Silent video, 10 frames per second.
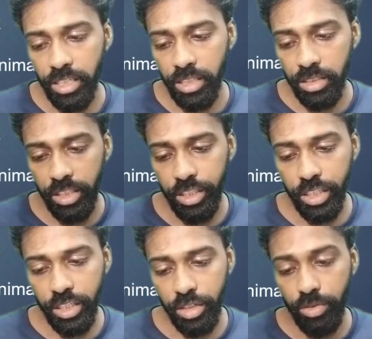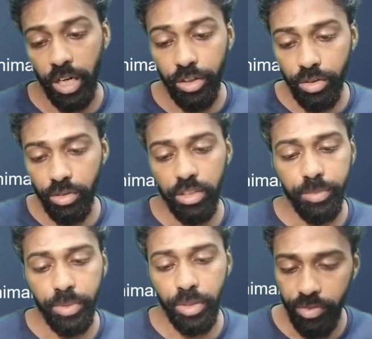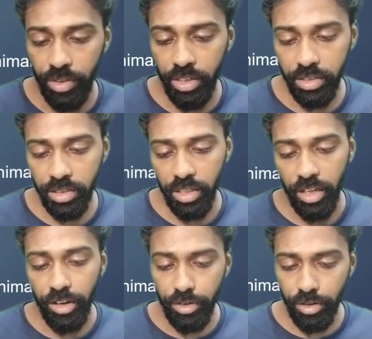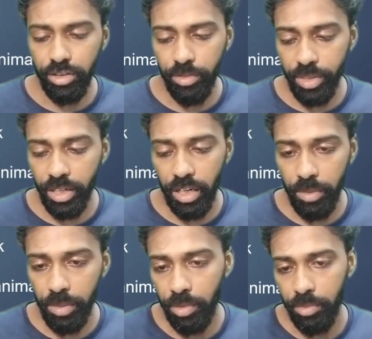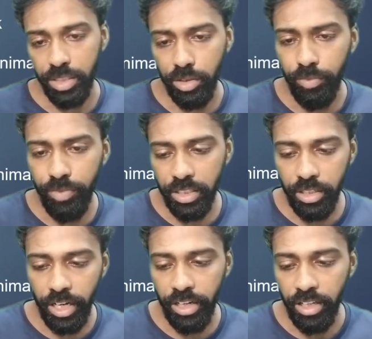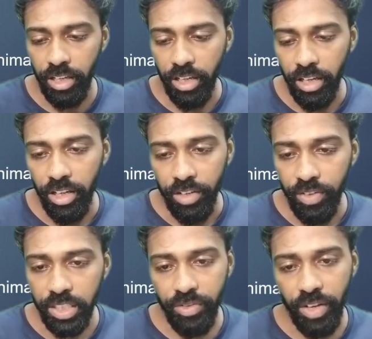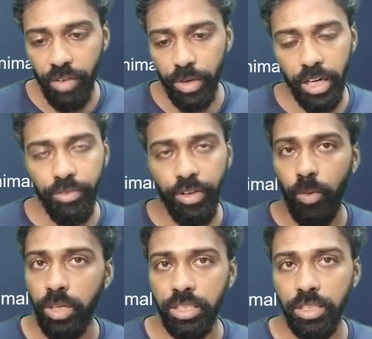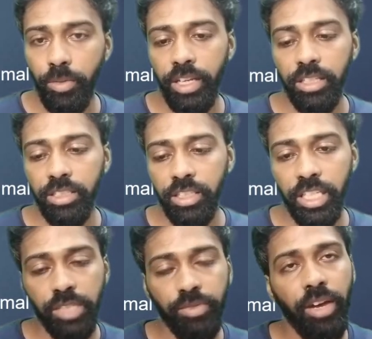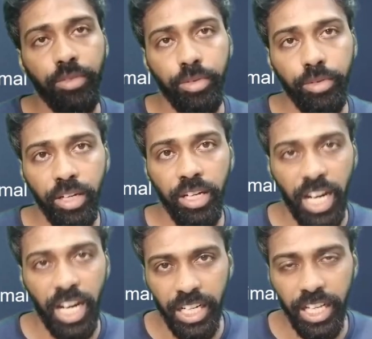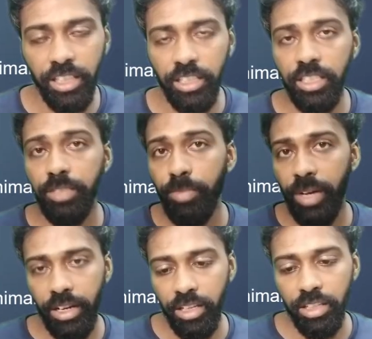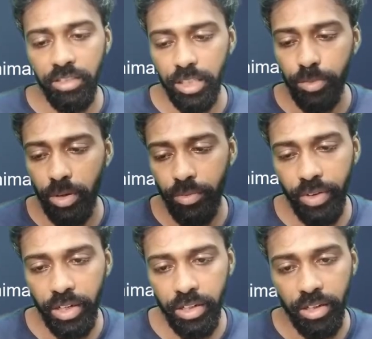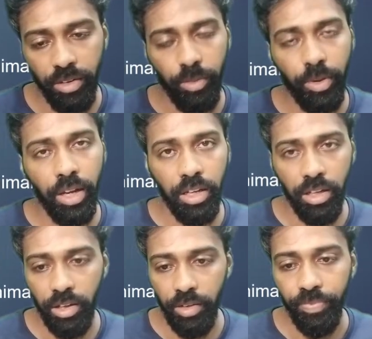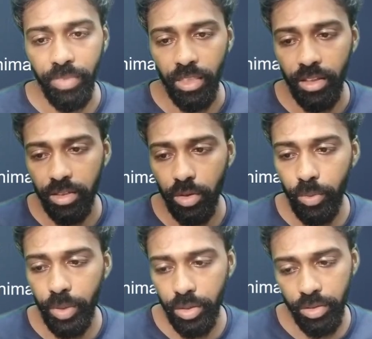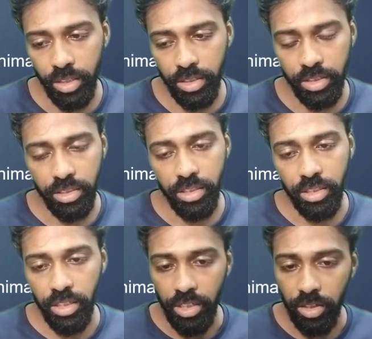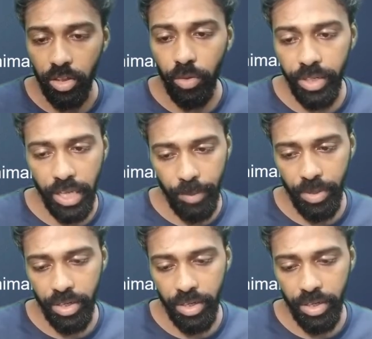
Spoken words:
initiated to control the spread of illness across human and animal populations. Obviously, right? First, we have to identify what is the virus, and next we have to contain the spread. That's what we did while this COVID happened.